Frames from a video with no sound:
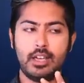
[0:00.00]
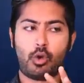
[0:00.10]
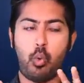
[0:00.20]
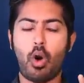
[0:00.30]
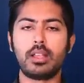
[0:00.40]

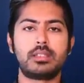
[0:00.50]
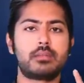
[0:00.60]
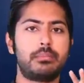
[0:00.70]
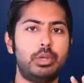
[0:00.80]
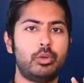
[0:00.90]
quantum
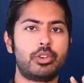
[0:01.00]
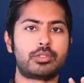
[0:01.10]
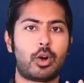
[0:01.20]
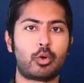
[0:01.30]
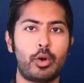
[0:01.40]
computers
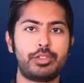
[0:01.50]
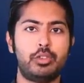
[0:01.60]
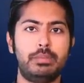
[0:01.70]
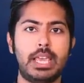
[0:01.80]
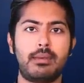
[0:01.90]
are going to
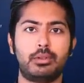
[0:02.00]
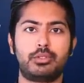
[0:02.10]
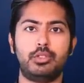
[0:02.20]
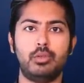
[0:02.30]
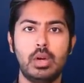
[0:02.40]
be able
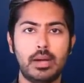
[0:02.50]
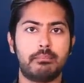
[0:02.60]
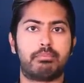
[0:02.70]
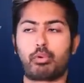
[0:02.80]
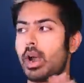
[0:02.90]
to
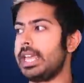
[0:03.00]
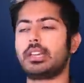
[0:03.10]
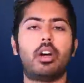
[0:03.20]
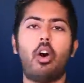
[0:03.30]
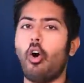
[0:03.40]

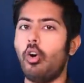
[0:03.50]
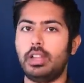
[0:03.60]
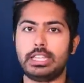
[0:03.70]
break all